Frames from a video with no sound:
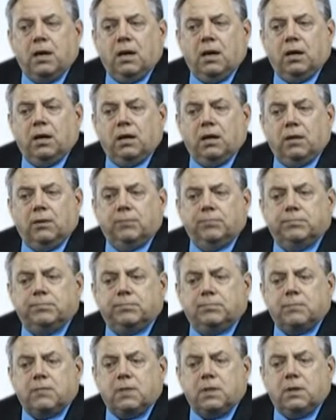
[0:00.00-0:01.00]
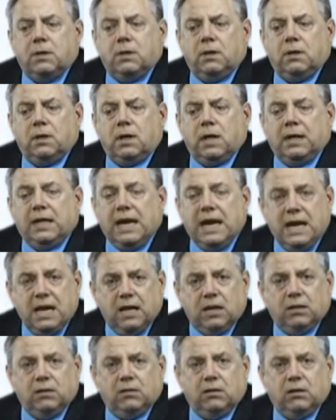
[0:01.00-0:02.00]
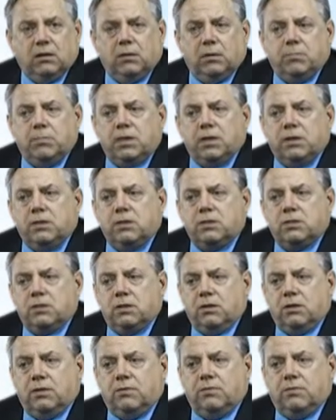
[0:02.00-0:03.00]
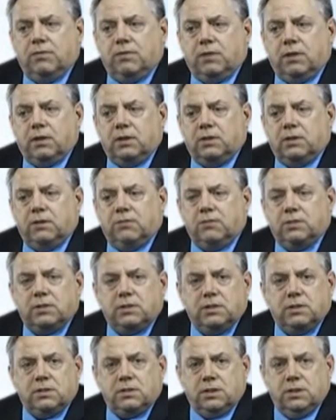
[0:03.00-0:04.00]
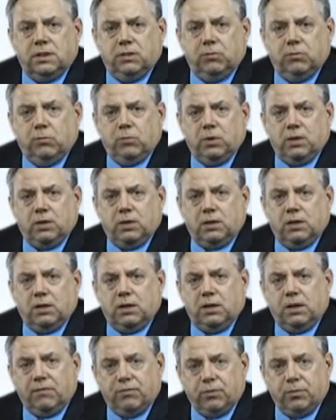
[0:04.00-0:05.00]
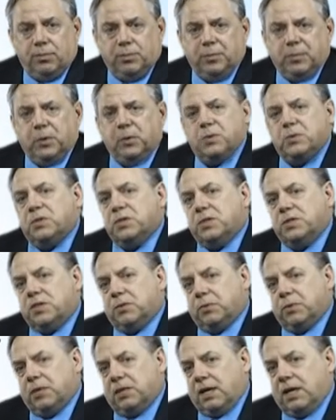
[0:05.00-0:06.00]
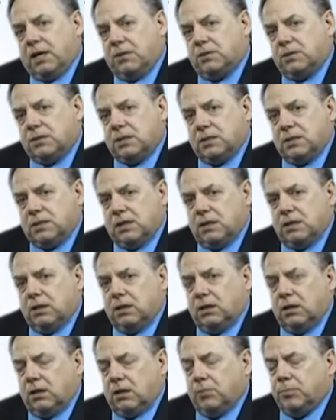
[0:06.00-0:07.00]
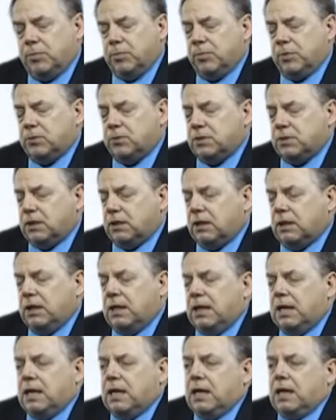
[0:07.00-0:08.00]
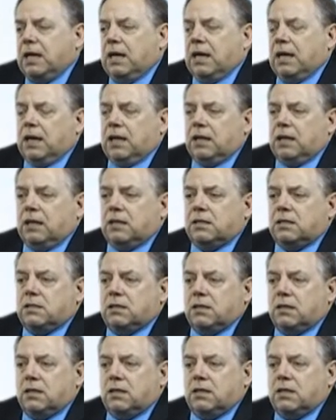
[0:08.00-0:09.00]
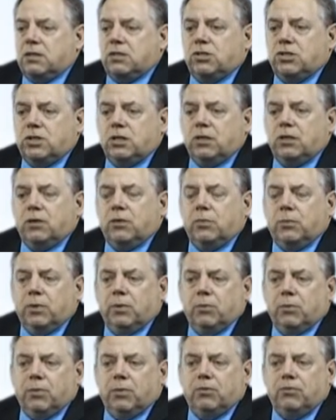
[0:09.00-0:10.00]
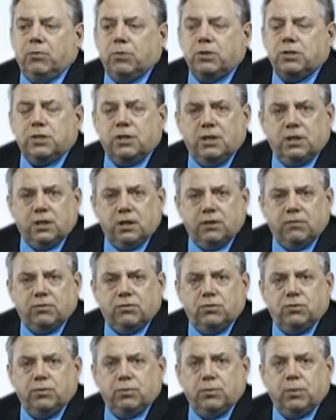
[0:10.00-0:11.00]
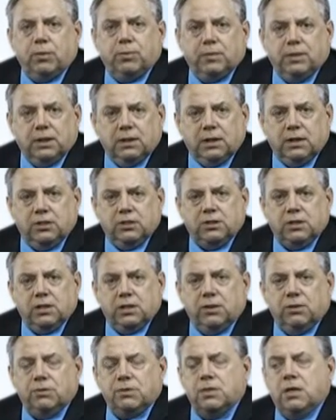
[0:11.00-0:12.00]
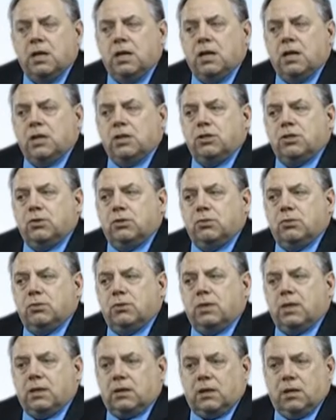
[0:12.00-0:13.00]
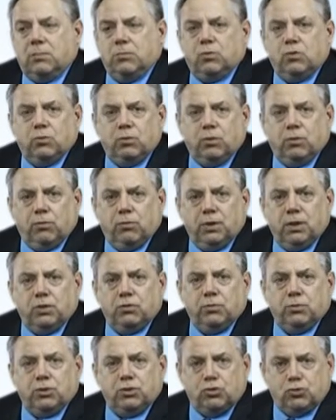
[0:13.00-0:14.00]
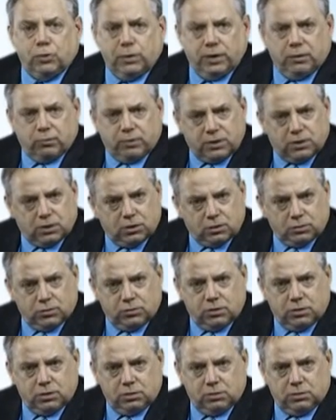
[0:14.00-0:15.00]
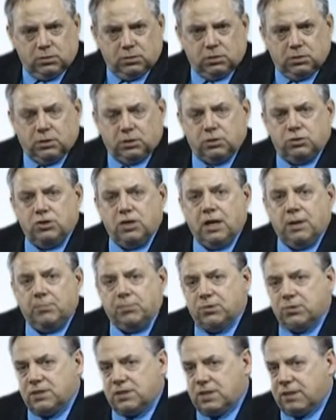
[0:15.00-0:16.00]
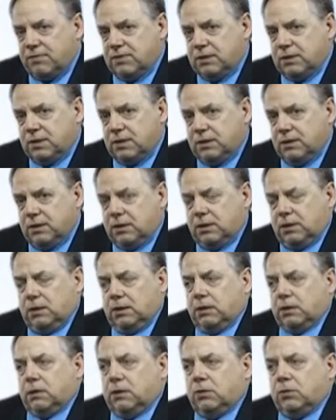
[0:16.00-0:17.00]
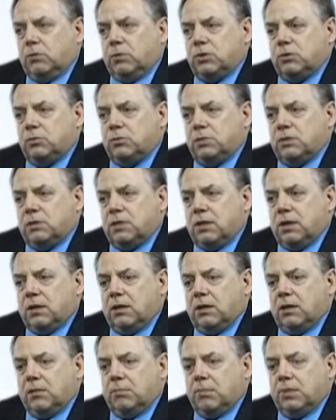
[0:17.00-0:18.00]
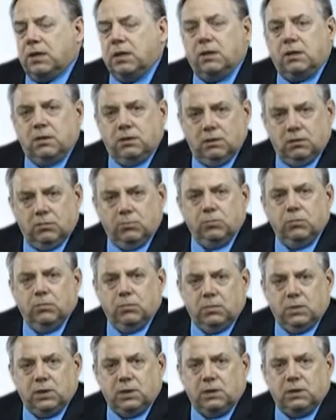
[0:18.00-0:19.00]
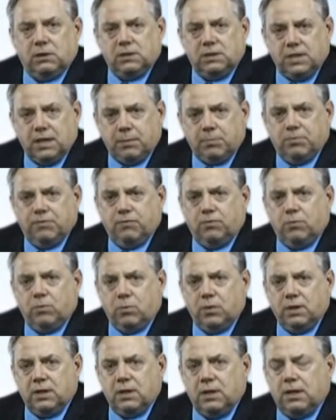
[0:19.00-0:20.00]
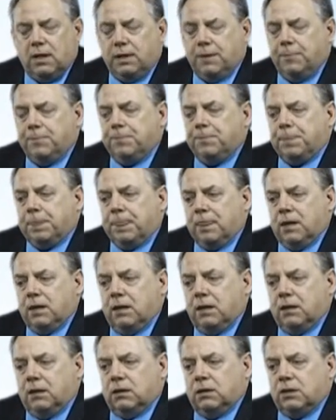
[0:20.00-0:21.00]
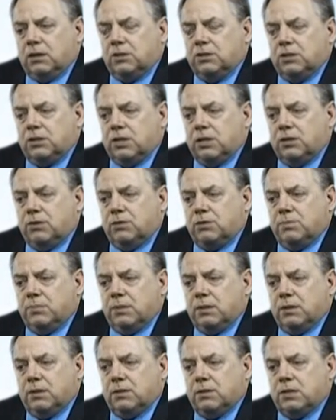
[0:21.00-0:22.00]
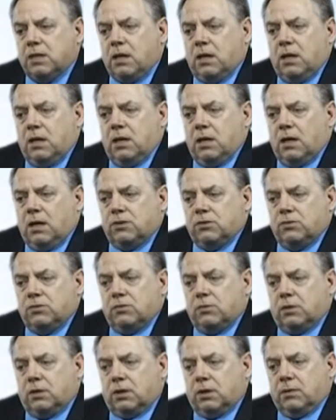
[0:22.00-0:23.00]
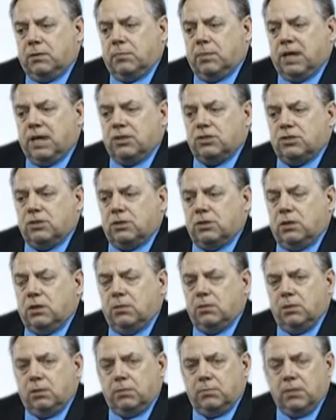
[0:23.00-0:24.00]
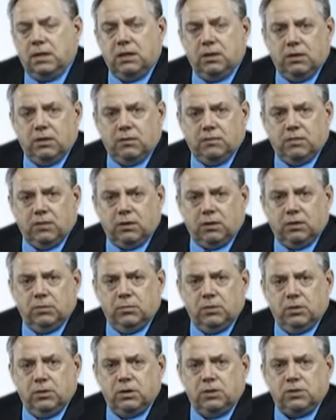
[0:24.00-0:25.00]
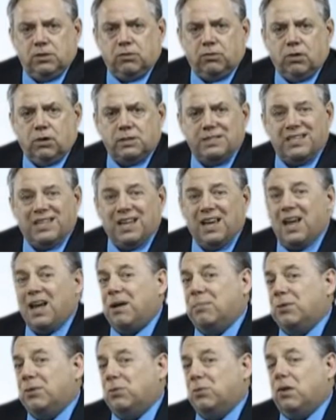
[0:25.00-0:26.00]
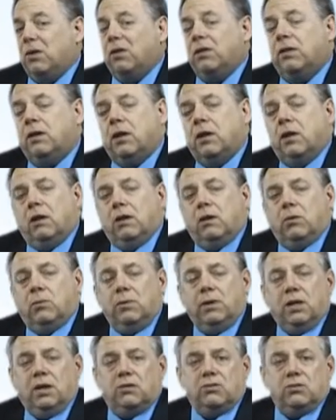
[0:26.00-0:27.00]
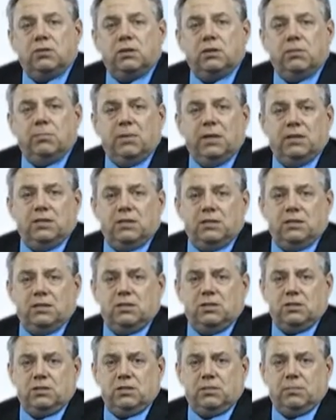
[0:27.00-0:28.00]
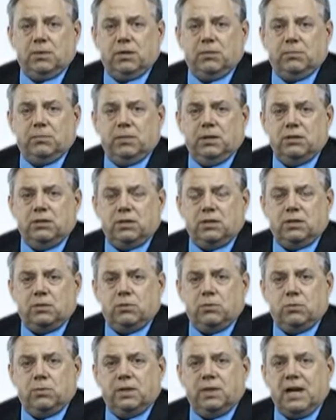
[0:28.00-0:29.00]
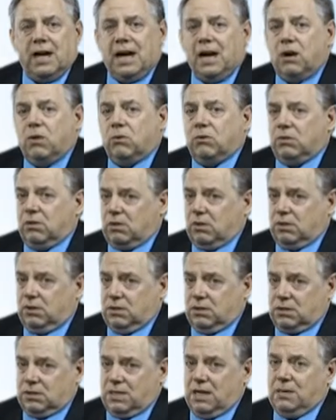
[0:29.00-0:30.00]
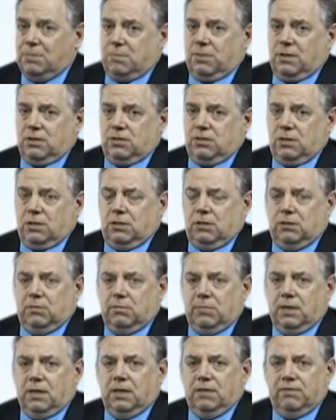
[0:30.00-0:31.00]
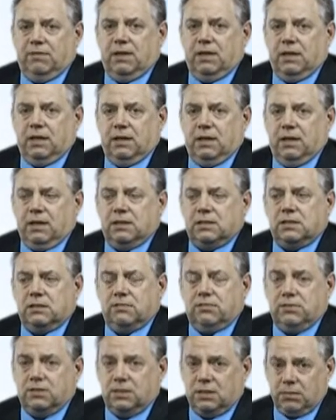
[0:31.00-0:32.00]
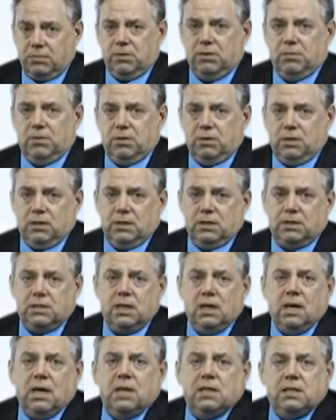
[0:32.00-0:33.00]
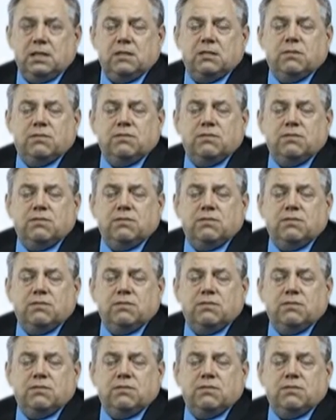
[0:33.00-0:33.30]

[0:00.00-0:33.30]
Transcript: at hand because of differences in what the governor proposes and what the House and the Senate are proposing. And this year, we were fortunate enough to work with the legislators to get them to agree to a joint resolution on Chapter 70, which was a big step for the legislators, because as you can imagine, many of our communities across the Commonwealth, we actually make decisions about budgets without the state budget being finalized. And for some communities, that's a